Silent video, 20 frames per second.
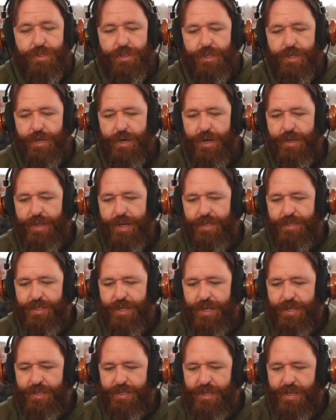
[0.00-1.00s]
Hear how that
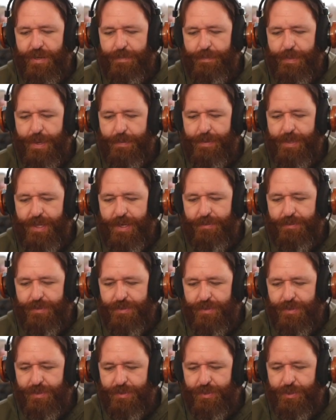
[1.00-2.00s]
tightened it up? Maybe that was a
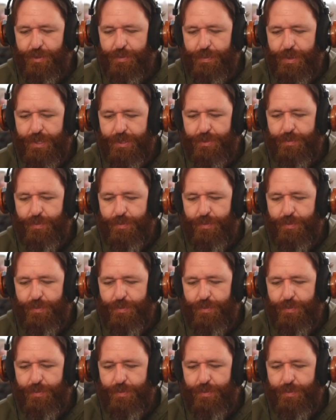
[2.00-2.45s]
little too much.